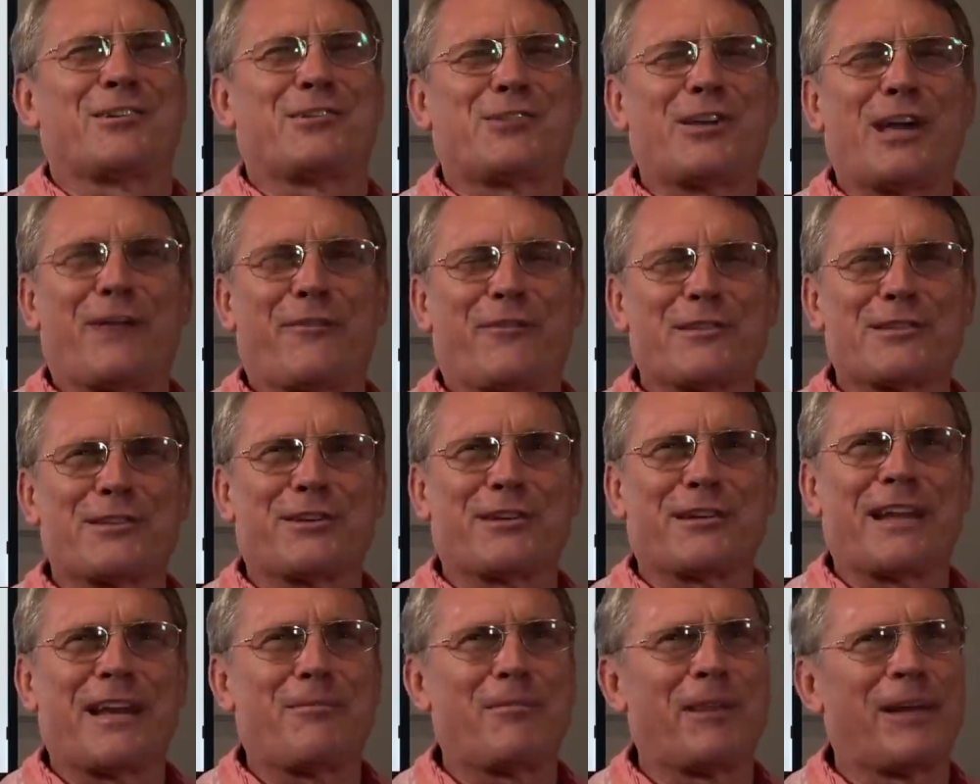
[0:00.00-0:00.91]
Jeff is
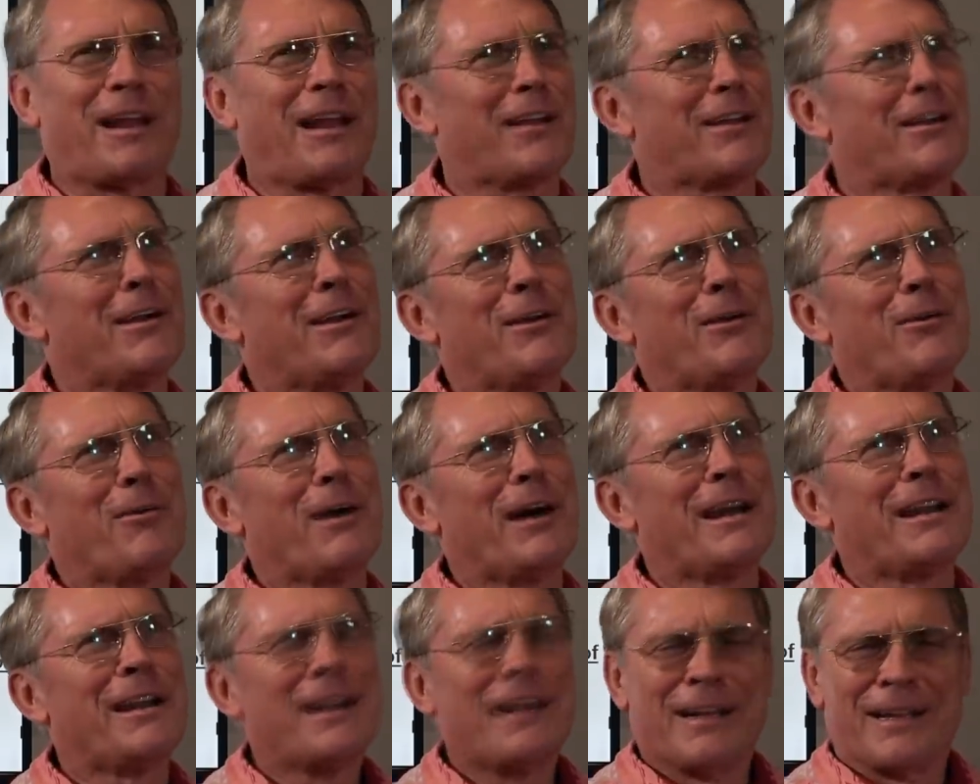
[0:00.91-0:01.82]
looking at me like,
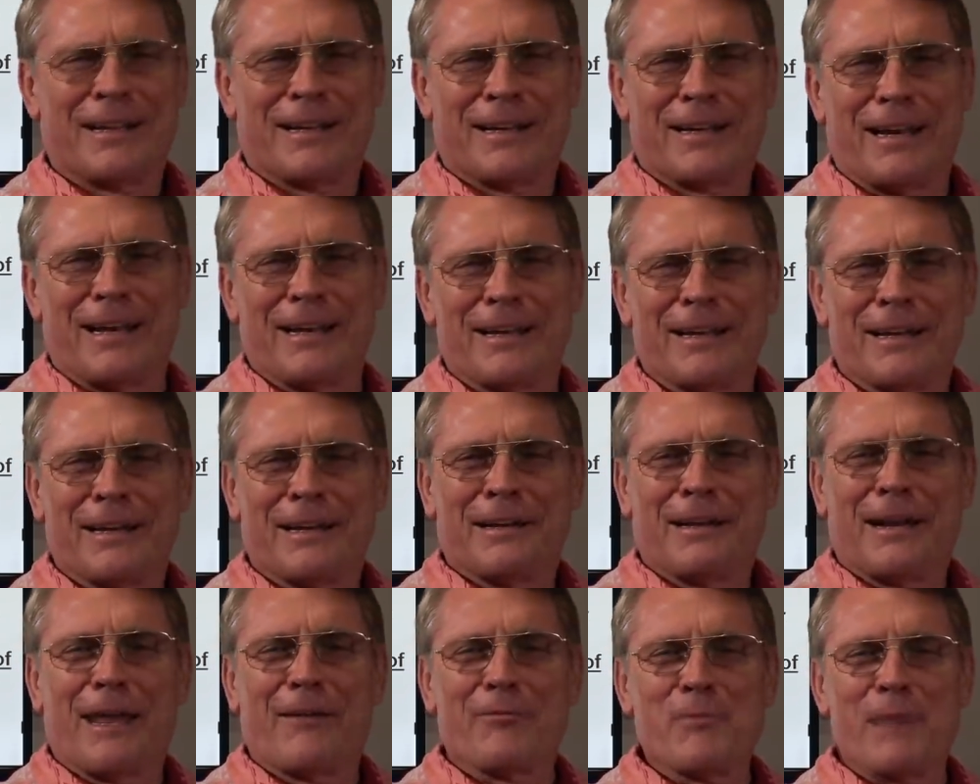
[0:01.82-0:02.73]
what? Uh.
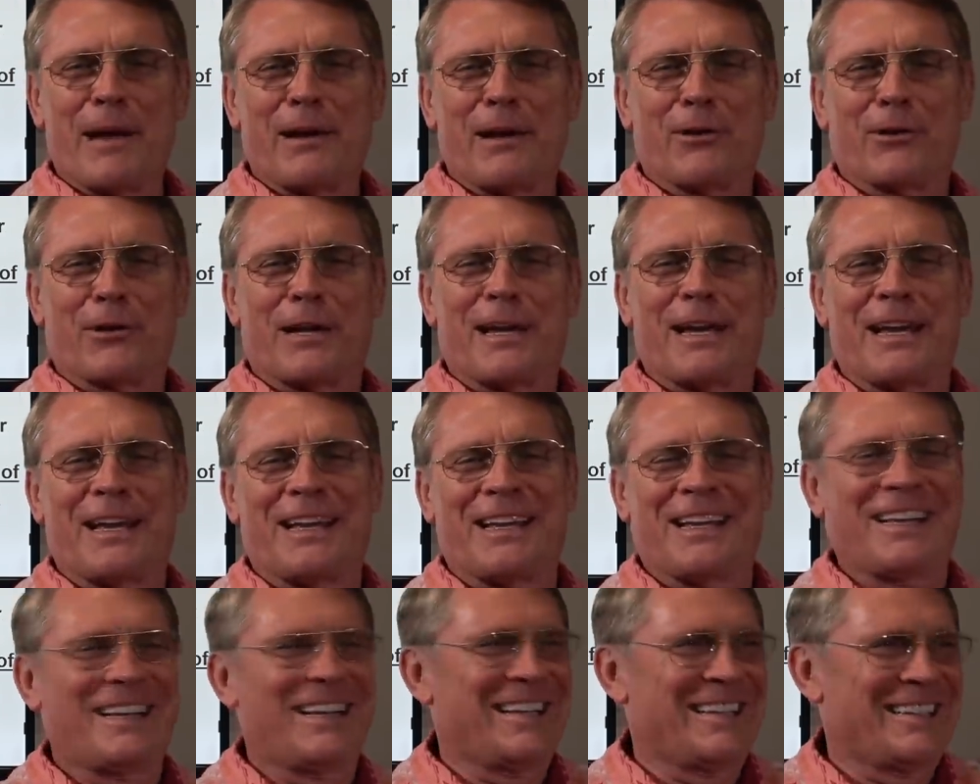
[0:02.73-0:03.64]
Never mind,
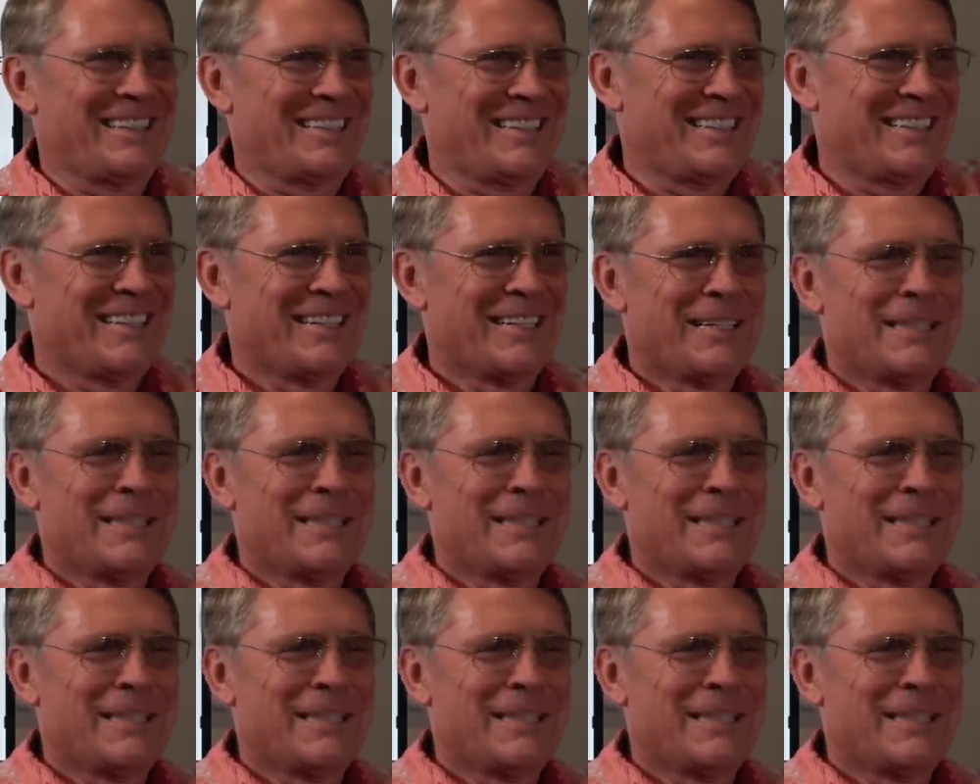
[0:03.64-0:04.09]
okay.